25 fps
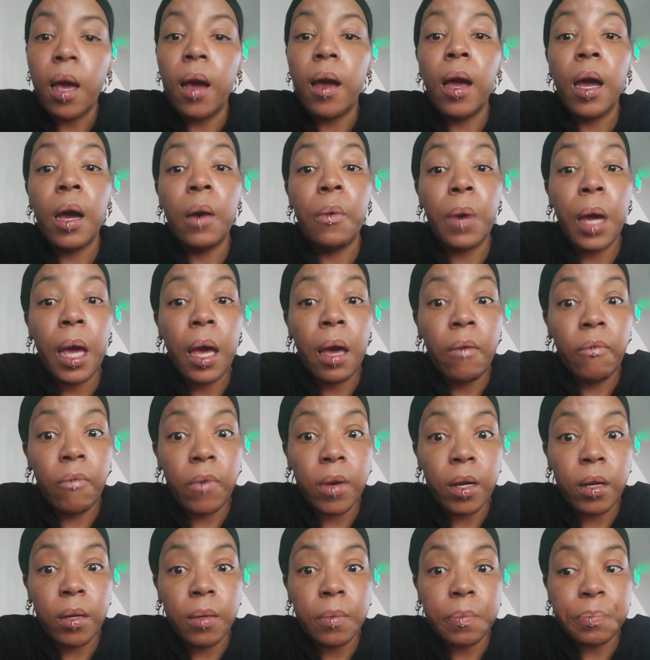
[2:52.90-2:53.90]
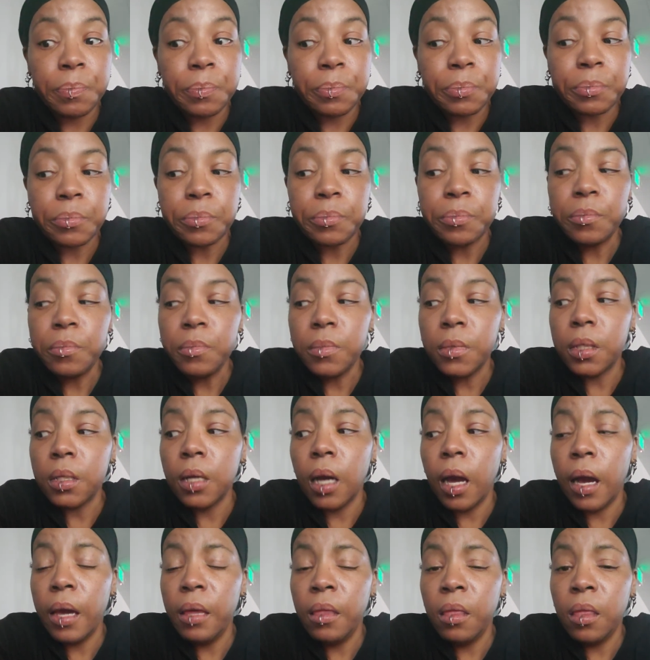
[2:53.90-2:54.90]
However,
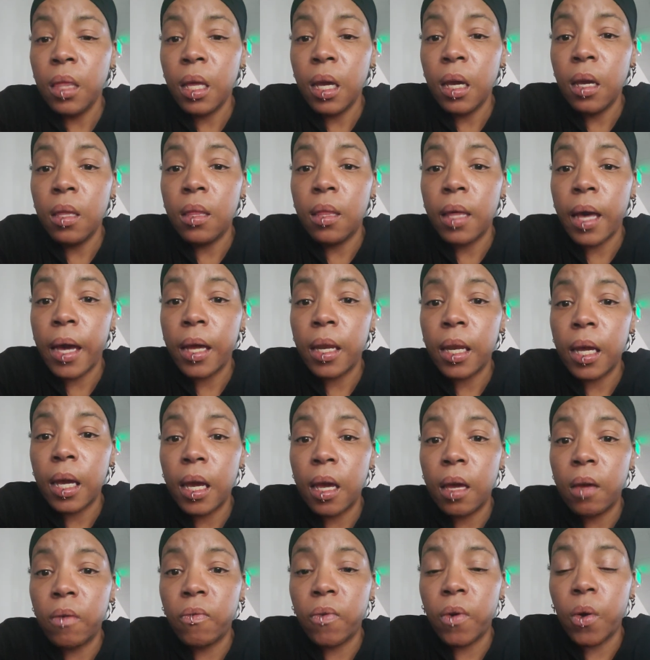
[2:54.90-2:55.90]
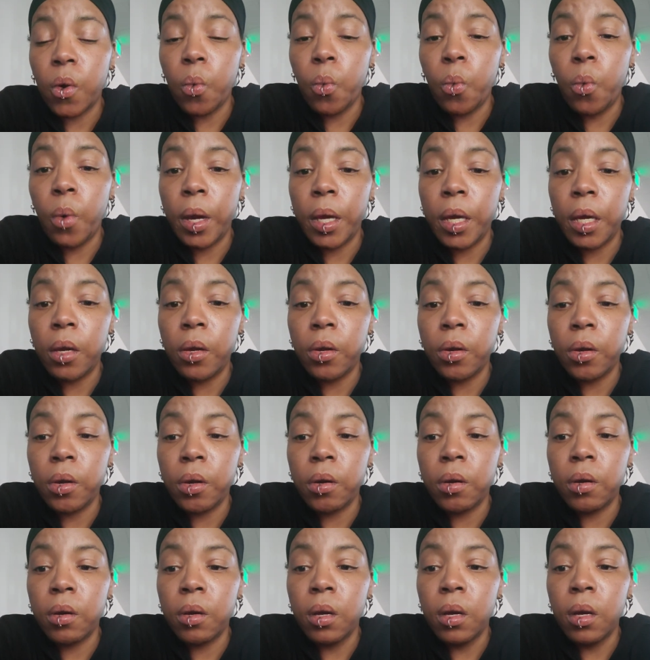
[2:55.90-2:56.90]
I think that if what
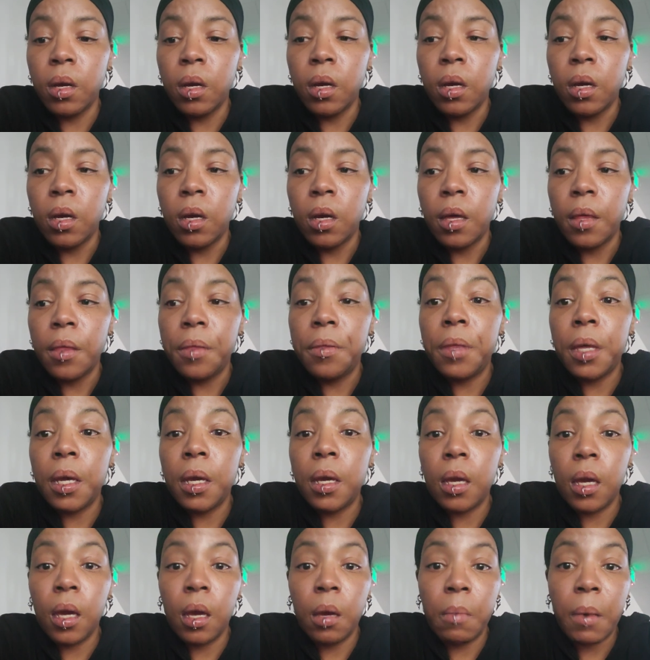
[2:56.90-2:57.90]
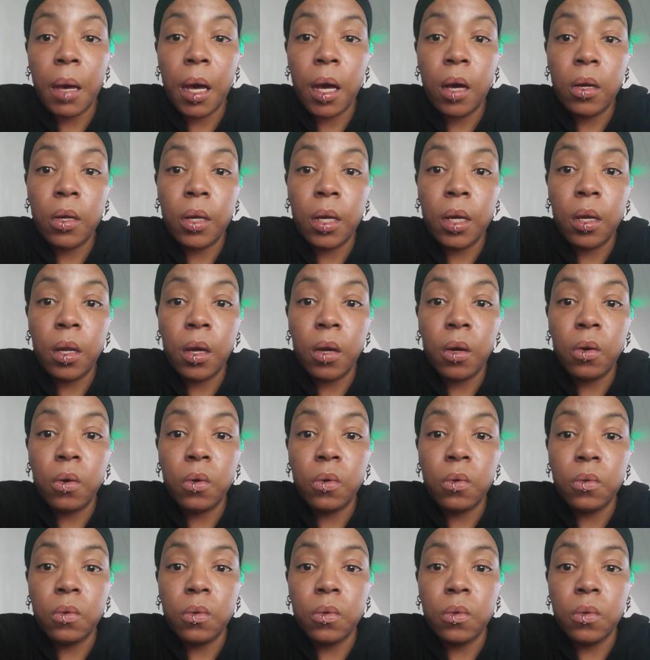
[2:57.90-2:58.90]
you're thinking about,
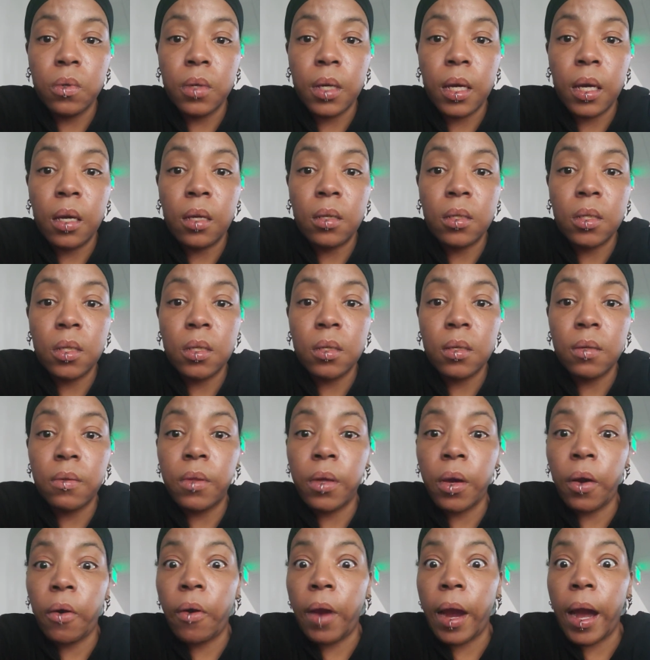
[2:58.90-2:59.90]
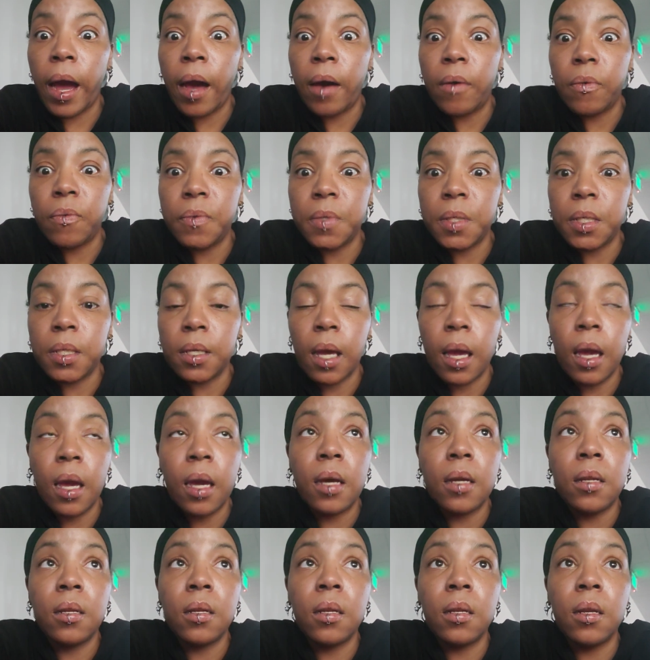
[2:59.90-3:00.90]
is the craft
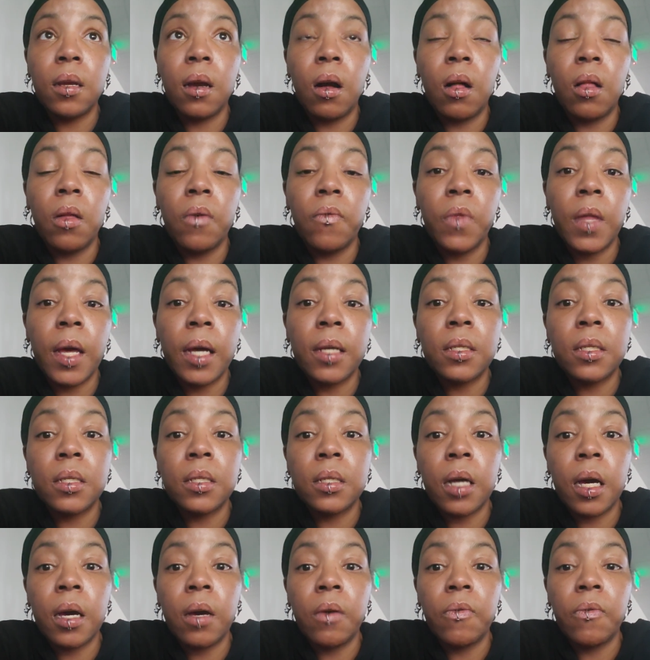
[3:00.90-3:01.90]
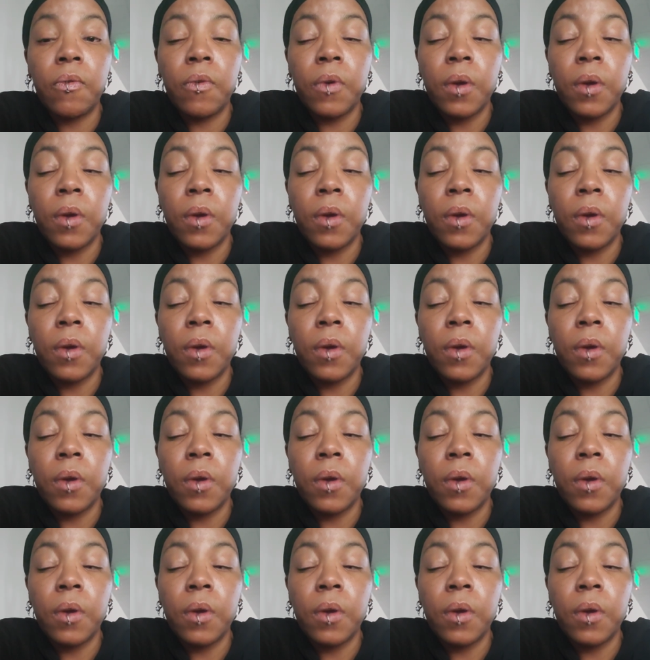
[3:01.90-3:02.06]
and all of that stuff,